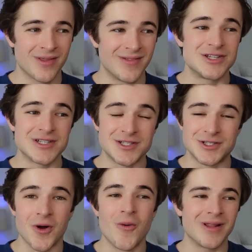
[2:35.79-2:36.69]
They just
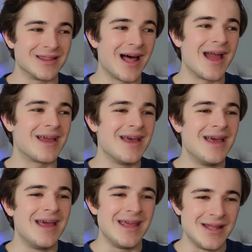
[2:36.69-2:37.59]
don't like
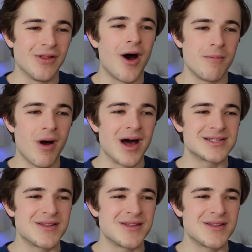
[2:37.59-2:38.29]
Elon Musk.